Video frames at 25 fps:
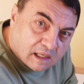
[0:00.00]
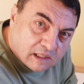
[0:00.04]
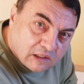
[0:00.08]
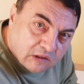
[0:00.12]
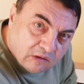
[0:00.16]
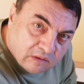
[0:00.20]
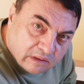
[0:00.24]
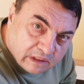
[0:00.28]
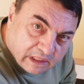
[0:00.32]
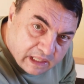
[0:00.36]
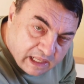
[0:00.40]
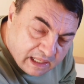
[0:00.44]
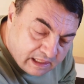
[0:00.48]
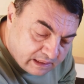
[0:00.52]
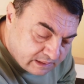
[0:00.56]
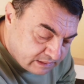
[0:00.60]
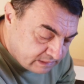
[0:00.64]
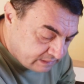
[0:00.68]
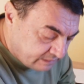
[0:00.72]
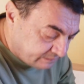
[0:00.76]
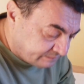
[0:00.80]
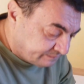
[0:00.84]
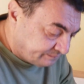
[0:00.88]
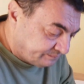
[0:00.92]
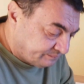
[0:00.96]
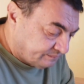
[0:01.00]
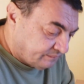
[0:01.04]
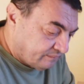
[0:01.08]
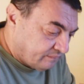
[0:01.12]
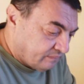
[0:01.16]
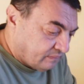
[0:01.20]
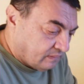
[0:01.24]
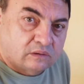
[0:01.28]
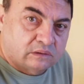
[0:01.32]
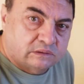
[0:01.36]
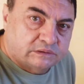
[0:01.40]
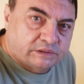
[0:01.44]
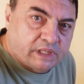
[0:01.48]
Hello again.
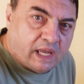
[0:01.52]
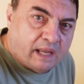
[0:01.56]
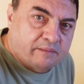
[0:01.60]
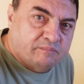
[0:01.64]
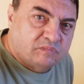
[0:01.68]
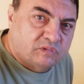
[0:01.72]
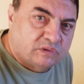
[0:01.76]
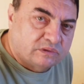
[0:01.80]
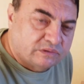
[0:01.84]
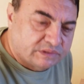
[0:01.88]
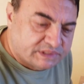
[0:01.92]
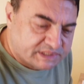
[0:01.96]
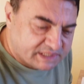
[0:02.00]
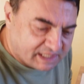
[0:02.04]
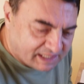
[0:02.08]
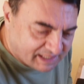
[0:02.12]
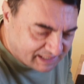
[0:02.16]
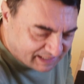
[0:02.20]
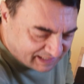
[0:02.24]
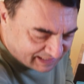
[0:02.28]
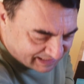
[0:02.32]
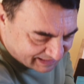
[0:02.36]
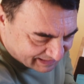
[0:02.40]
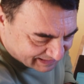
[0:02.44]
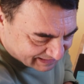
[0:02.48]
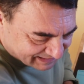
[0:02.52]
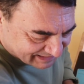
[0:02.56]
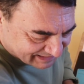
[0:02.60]
Long time no see.